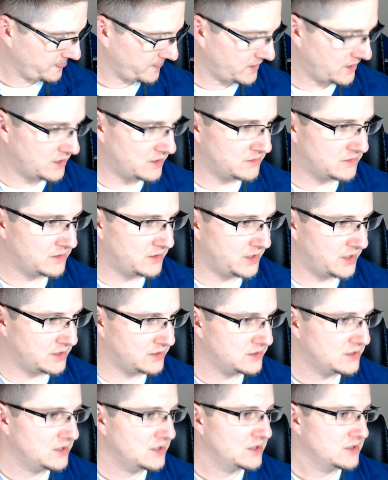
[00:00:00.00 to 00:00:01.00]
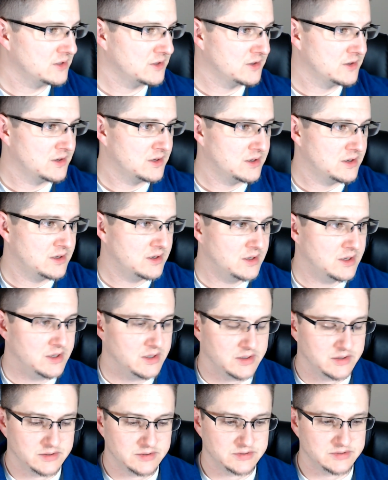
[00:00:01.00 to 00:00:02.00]
I wish I could have a whole day,
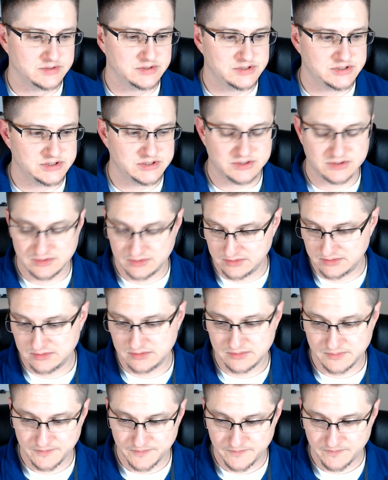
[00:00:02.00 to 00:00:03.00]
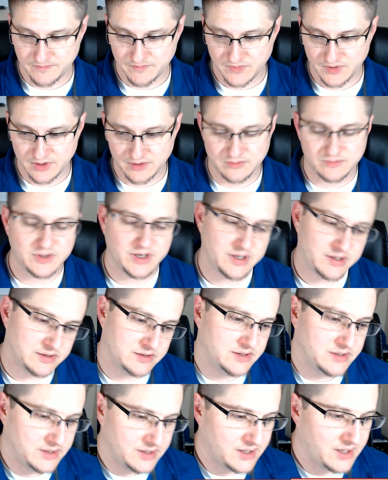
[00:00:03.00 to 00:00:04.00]
but I've been working. It's
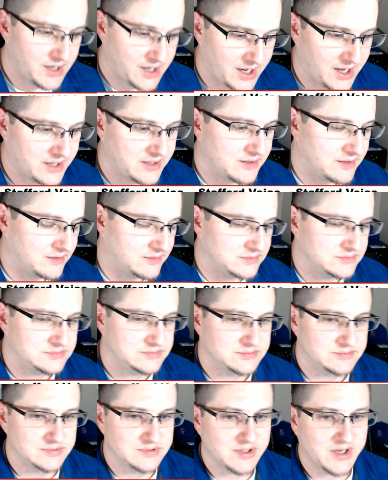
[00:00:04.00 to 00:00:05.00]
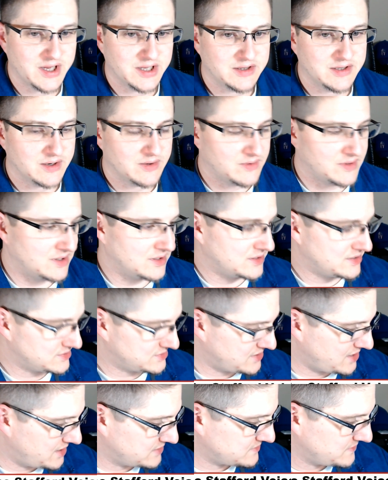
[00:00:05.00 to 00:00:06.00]
ridiculous. I know. We'll get there one of
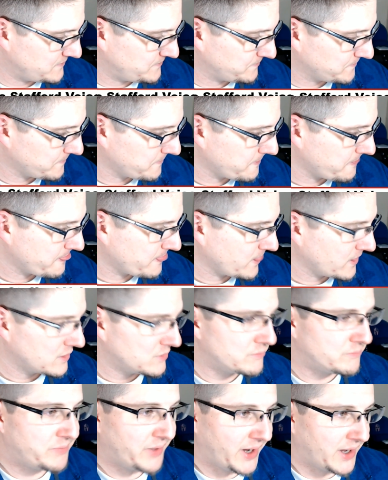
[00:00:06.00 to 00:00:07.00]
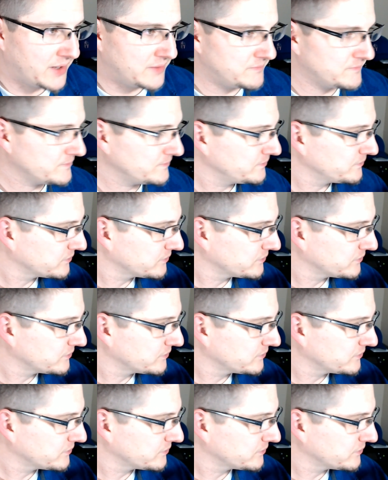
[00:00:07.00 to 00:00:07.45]
these days. But,